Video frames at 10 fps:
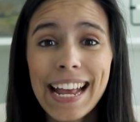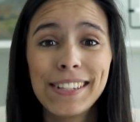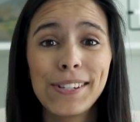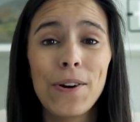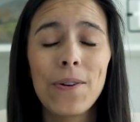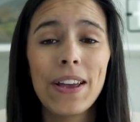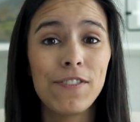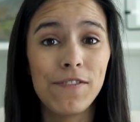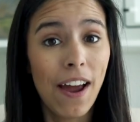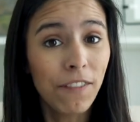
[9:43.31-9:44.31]
And so if
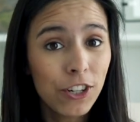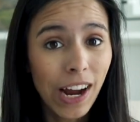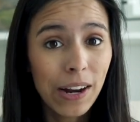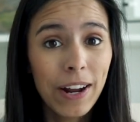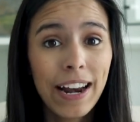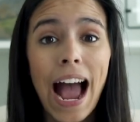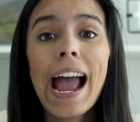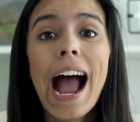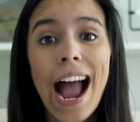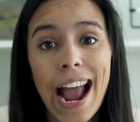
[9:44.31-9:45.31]
you've never tried one, I
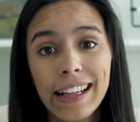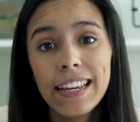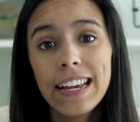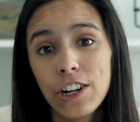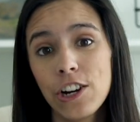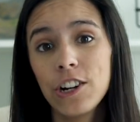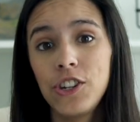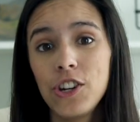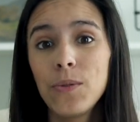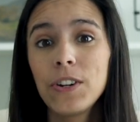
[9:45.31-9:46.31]
highly encourage
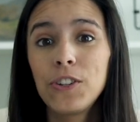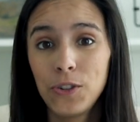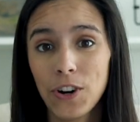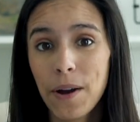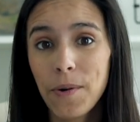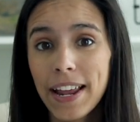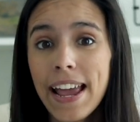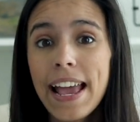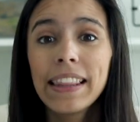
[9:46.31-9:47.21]
you to try one.